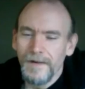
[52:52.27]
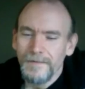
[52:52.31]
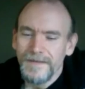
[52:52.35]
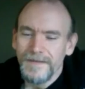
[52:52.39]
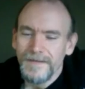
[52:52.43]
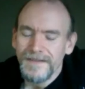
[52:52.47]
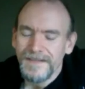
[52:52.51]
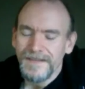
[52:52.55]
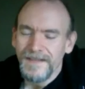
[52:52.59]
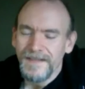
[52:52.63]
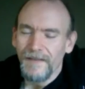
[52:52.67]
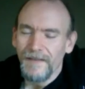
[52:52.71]
was
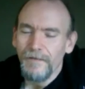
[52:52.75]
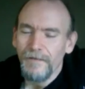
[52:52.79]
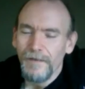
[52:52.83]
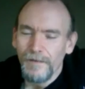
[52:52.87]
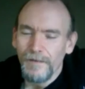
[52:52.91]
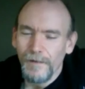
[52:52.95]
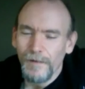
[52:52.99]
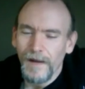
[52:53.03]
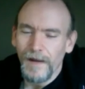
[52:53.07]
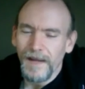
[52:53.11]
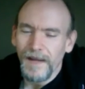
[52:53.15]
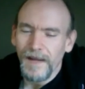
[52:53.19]
in 7th
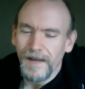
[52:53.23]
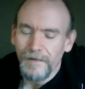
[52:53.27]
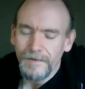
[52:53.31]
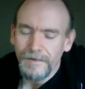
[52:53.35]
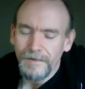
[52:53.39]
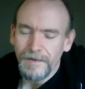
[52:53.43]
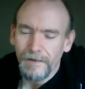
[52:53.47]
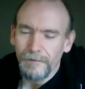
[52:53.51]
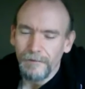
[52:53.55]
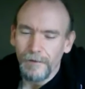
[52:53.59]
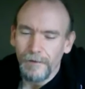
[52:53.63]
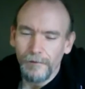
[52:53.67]
grade. I was
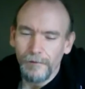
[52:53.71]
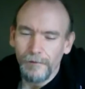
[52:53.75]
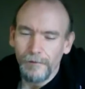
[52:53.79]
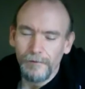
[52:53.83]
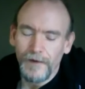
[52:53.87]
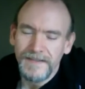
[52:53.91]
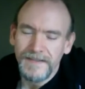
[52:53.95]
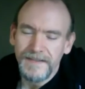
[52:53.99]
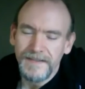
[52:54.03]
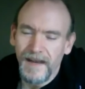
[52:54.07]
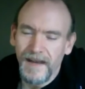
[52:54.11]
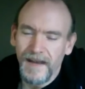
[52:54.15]
over a
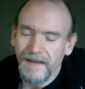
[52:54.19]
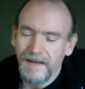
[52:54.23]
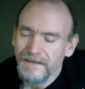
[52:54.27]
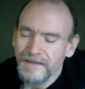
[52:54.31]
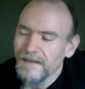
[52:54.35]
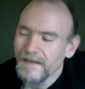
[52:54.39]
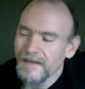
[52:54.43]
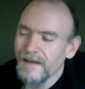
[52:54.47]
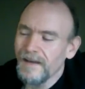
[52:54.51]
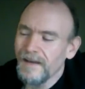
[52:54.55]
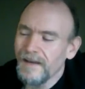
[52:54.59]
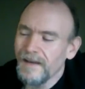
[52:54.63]
friend's house,
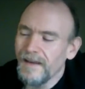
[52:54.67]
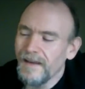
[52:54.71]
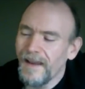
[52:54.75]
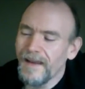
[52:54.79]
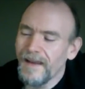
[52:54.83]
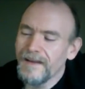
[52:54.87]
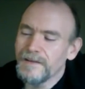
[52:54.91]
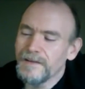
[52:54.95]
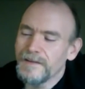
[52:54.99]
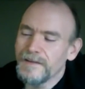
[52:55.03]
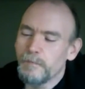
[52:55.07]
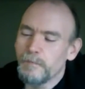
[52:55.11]
and
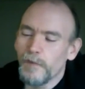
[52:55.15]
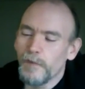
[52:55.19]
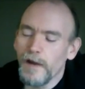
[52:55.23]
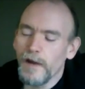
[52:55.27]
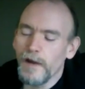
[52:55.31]
his brother.